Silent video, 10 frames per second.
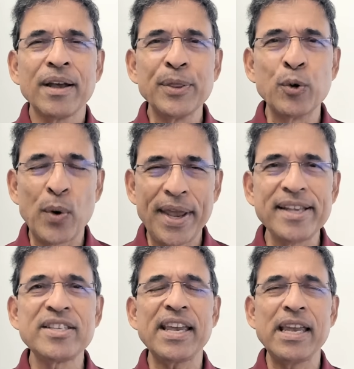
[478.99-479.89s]
and the way
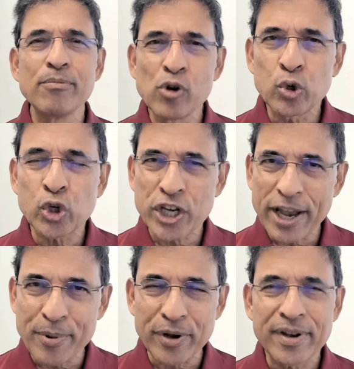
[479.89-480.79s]
he's able to
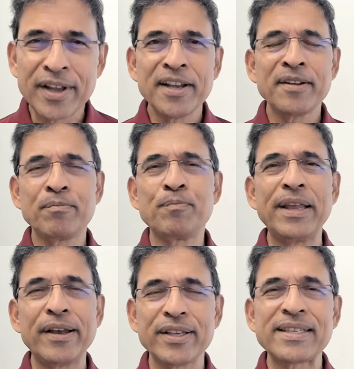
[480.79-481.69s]
shepherd
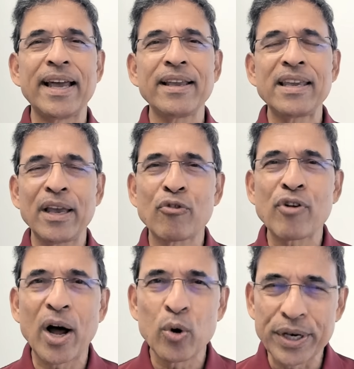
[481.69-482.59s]
players like KL
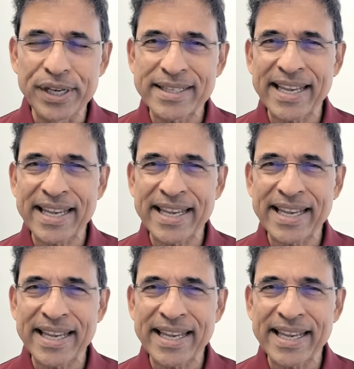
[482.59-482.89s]
Rahul in his